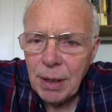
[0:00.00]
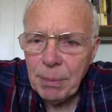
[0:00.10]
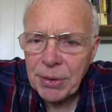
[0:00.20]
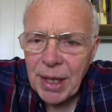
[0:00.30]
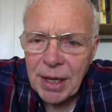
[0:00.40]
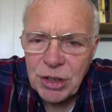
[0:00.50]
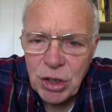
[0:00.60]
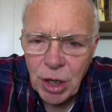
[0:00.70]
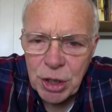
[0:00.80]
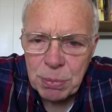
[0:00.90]
But that
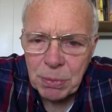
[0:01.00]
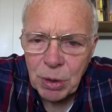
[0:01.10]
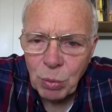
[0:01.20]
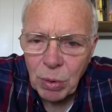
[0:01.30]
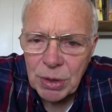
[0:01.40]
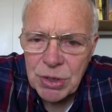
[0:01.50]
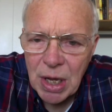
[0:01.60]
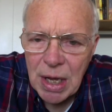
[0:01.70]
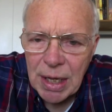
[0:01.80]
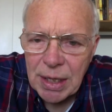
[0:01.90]
judgment was
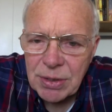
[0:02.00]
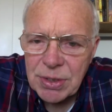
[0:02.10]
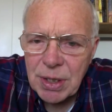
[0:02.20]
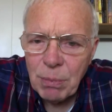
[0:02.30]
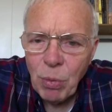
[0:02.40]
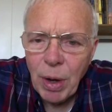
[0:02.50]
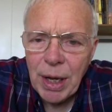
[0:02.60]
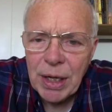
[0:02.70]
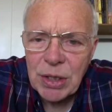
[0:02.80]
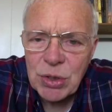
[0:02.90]
in some
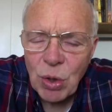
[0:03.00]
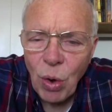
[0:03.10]
ways